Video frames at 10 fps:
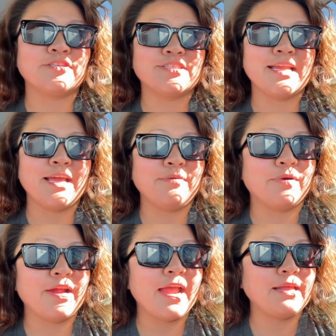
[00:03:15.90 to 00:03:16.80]
today
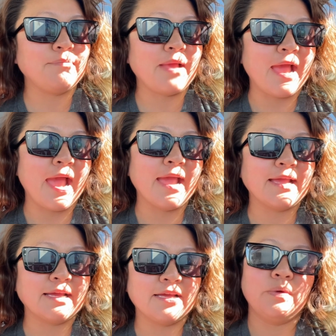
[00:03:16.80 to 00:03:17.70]
we're heading back.
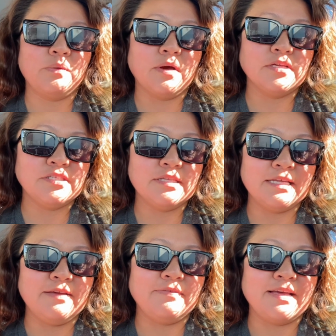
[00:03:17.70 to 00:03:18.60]
We wanted to
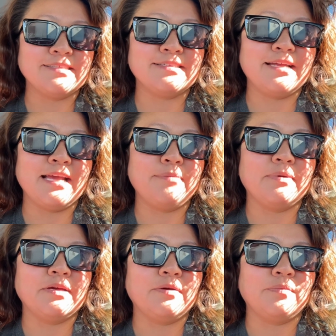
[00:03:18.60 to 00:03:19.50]
leave yesterday,
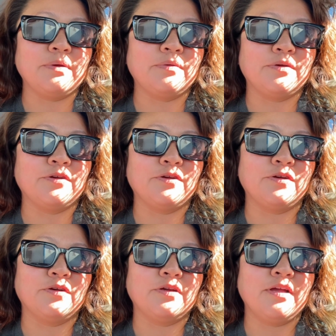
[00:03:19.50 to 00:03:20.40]
but we
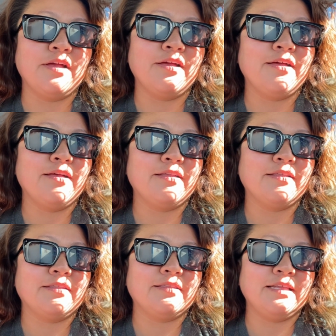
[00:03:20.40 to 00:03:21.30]
were
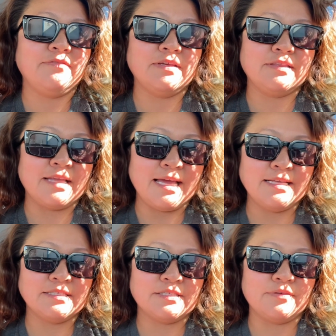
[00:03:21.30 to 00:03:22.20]
leaving
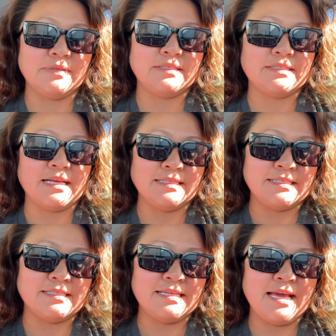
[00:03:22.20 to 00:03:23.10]
late, so we decided
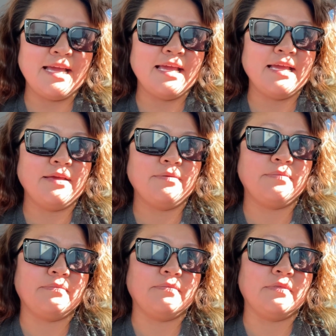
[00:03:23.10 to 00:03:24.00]
to stay.
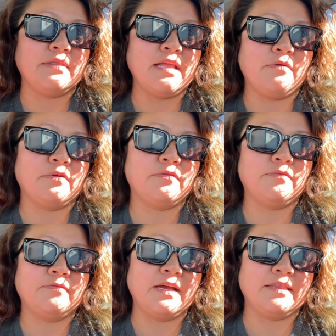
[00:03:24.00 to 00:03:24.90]
Now we're
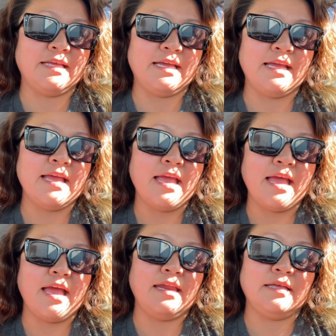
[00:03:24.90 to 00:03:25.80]
finally
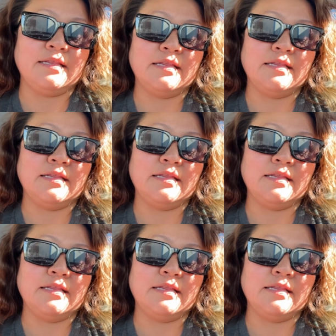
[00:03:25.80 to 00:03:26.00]
heading